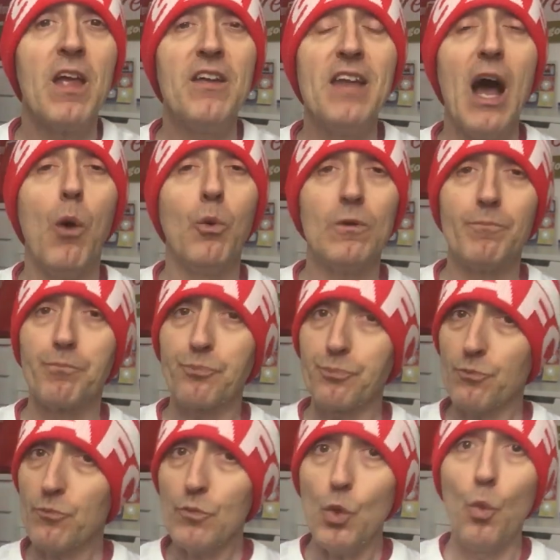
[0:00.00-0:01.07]
Now,
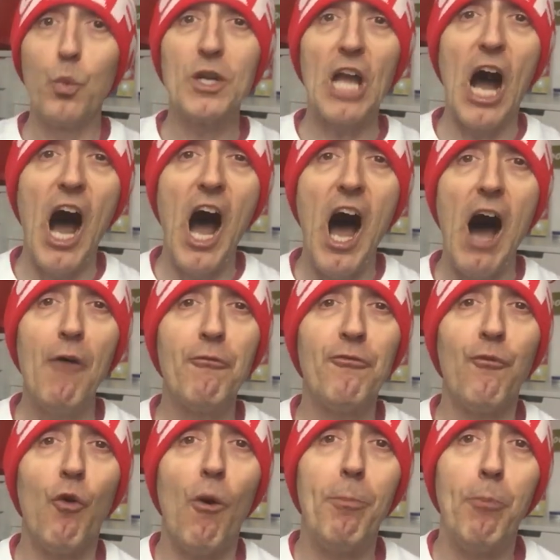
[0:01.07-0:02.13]
we are
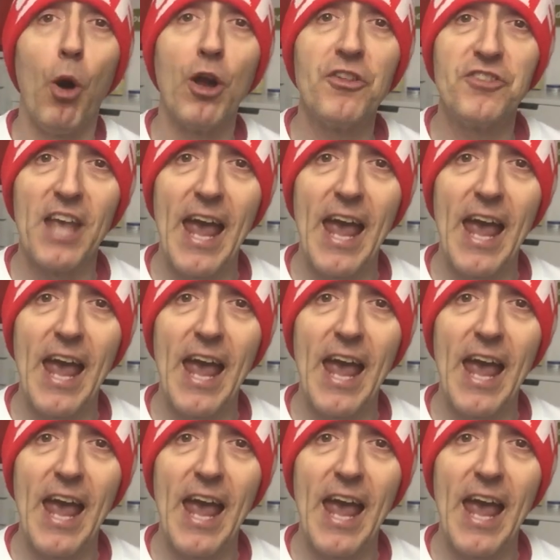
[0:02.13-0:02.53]
four points